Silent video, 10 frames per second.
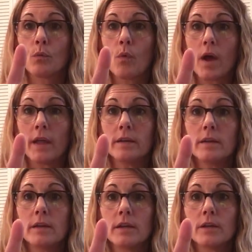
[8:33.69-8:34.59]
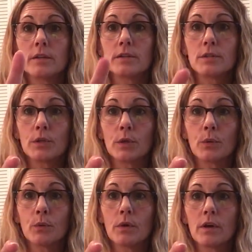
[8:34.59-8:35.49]
One,
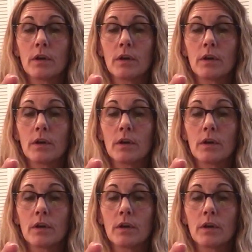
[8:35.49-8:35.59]
two,